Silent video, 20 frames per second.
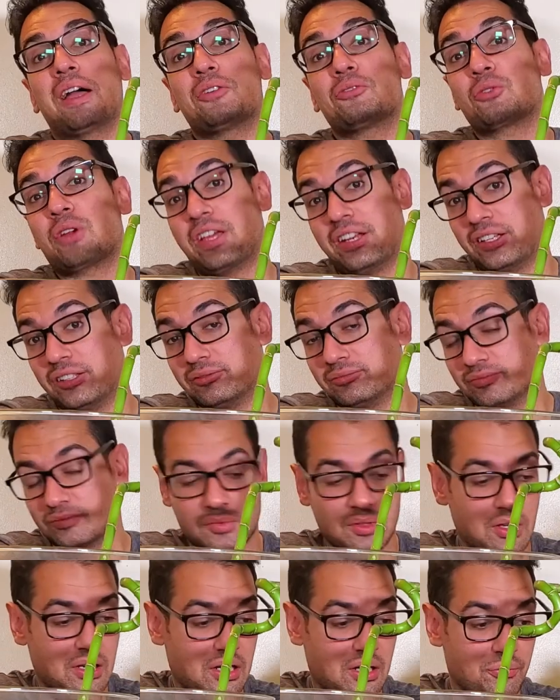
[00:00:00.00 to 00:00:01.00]
rating
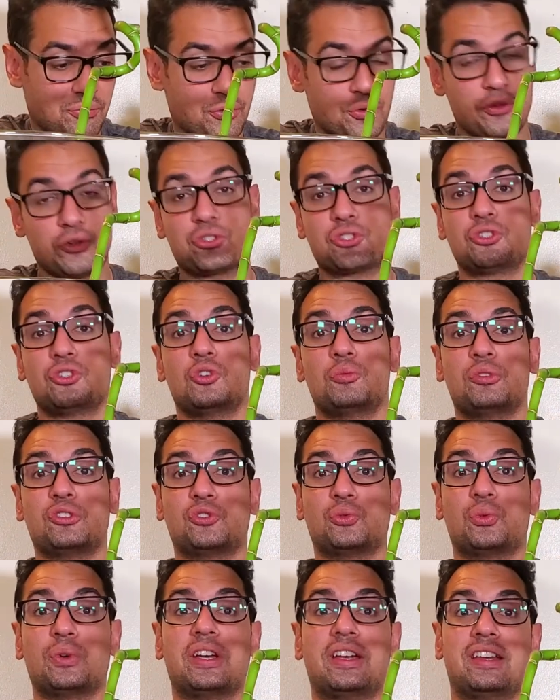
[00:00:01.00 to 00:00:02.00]
for the shoe
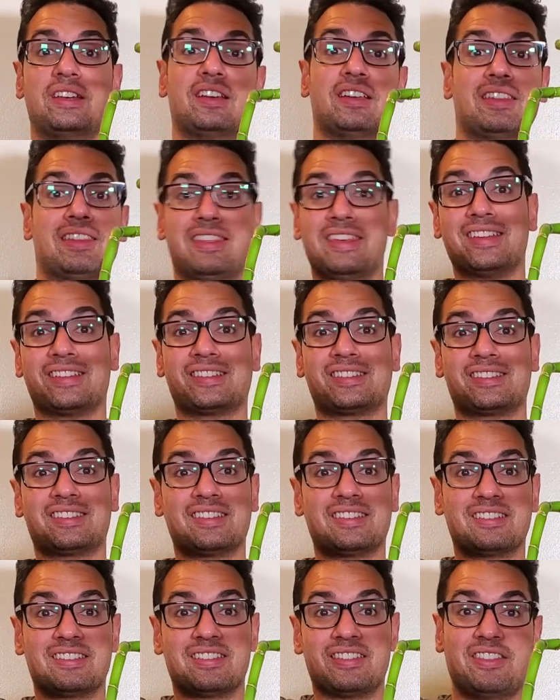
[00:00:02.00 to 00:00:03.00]
between this,
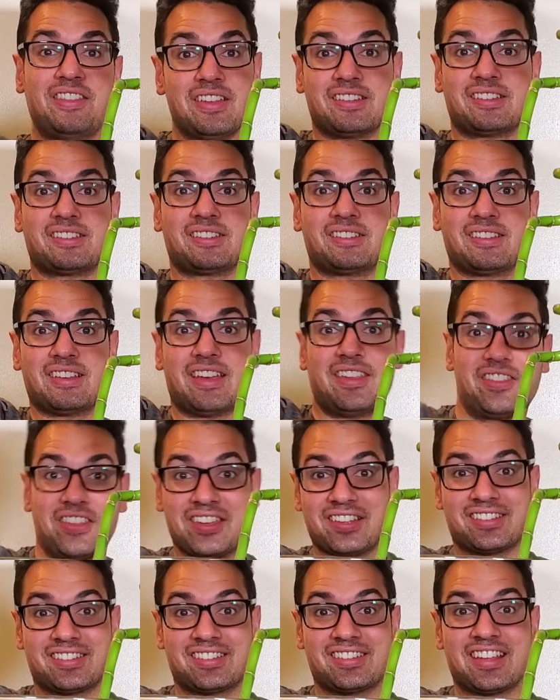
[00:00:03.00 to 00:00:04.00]
and
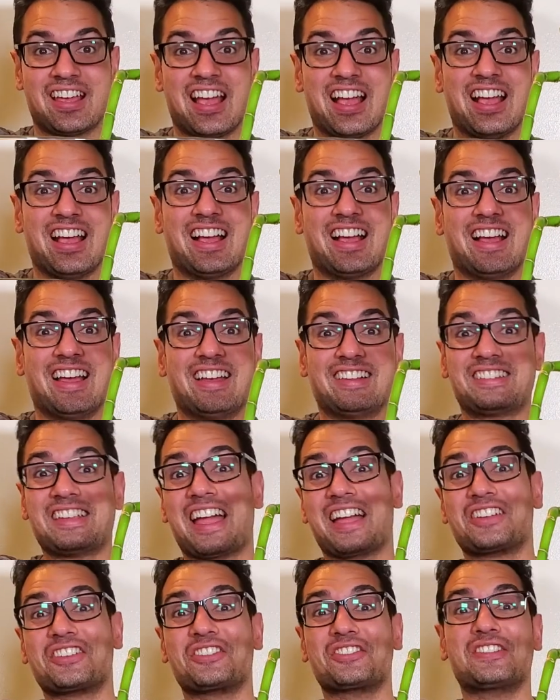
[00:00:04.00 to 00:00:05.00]
this It's
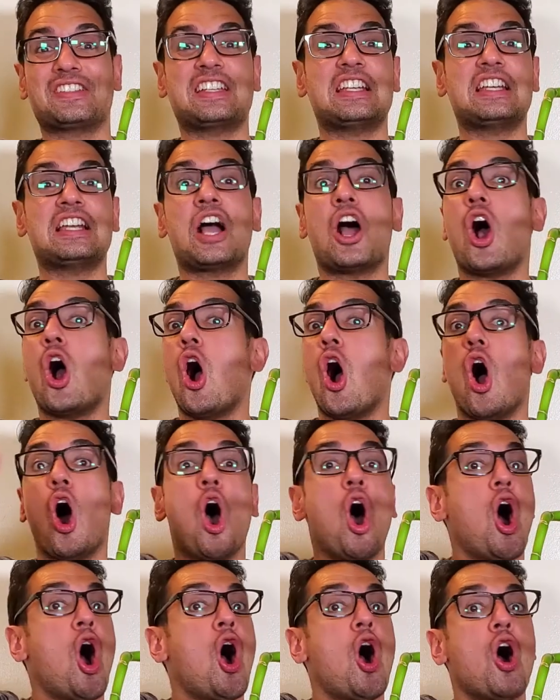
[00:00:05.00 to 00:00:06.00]
actually
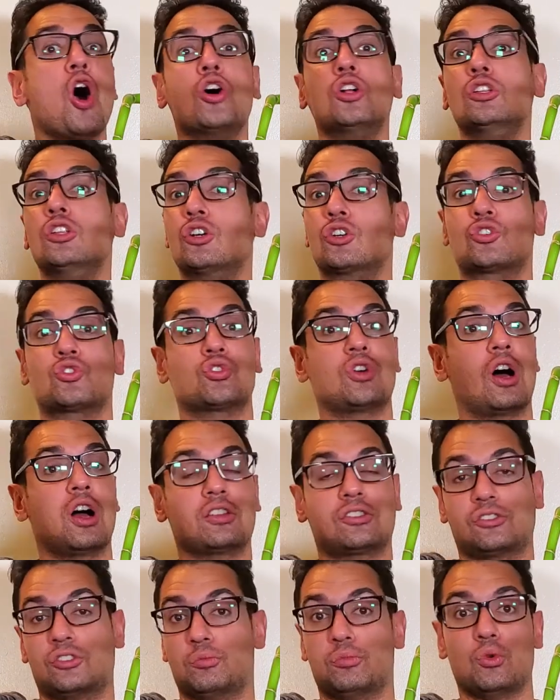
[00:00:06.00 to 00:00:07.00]
all
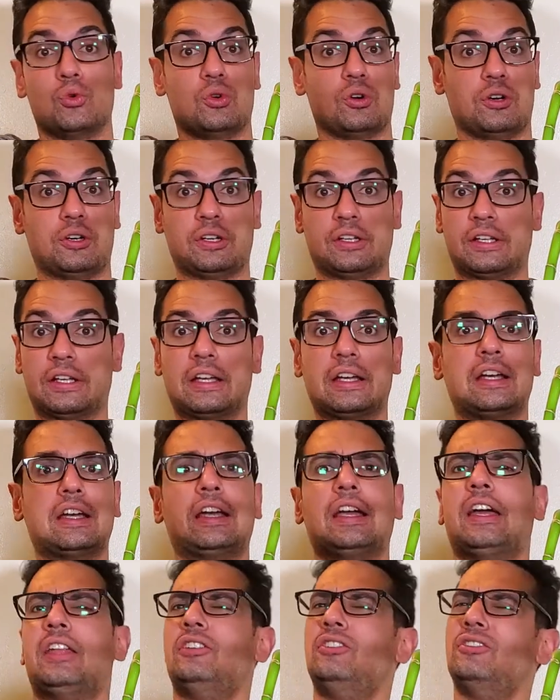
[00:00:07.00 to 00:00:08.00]
across the board. And